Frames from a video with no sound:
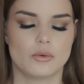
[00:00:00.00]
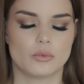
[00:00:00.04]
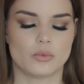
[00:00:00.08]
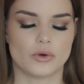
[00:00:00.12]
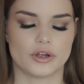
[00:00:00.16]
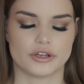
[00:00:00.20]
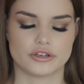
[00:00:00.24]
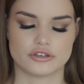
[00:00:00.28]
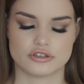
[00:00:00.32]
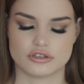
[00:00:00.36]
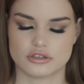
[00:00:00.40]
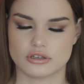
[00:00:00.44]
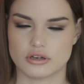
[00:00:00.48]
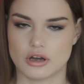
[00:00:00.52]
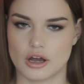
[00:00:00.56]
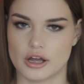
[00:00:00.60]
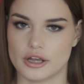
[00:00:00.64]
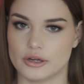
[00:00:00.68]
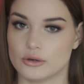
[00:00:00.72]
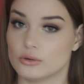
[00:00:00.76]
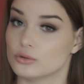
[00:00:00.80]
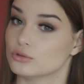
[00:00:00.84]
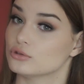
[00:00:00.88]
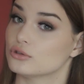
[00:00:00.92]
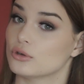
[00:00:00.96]
which
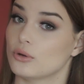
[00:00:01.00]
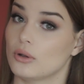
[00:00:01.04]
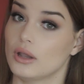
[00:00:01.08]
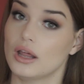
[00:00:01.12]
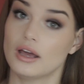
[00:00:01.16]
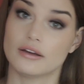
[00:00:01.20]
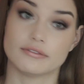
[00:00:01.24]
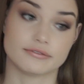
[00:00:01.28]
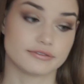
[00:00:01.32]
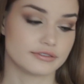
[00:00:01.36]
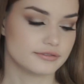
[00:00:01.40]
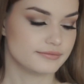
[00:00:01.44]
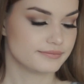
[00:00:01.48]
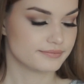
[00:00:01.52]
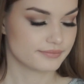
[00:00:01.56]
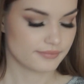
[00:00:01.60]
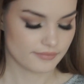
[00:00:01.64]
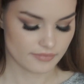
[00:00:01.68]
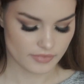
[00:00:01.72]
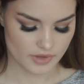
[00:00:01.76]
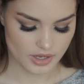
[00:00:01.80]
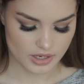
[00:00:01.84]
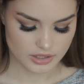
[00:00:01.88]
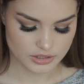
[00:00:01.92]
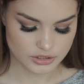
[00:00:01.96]
I also love.
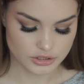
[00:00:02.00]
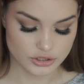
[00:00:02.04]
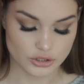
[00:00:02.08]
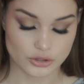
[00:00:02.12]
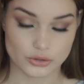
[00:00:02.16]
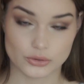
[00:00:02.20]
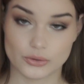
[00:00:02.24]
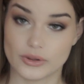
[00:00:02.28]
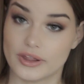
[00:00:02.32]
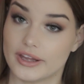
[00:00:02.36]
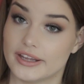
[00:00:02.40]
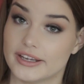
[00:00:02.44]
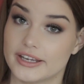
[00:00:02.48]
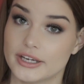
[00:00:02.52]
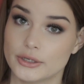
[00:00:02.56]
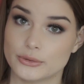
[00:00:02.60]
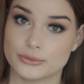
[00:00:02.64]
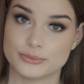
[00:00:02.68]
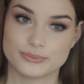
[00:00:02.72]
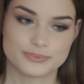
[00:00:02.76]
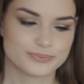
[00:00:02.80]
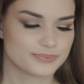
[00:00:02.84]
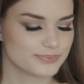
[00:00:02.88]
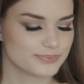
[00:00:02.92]
So there you go.